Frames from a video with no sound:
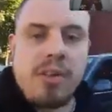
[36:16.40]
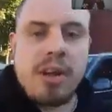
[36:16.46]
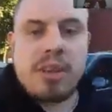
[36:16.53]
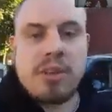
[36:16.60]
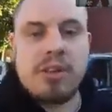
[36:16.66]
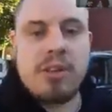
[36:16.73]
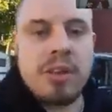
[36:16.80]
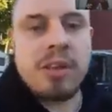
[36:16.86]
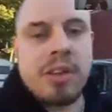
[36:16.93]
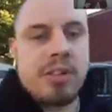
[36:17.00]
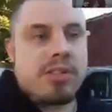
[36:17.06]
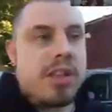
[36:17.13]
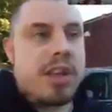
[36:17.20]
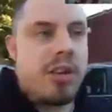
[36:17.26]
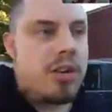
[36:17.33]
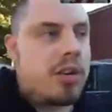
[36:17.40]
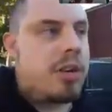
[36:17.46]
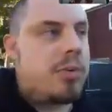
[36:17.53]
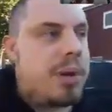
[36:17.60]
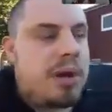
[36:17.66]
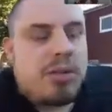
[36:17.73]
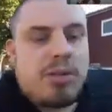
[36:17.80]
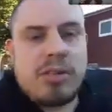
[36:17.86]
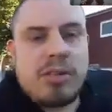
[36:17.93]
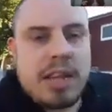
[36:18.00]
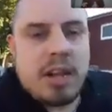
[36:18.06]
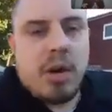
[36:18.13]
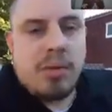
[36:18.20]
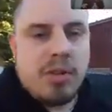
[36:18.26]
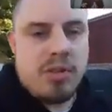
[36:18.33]
Because they're not going to be able to
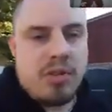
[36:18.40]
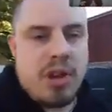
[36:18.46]
take the show.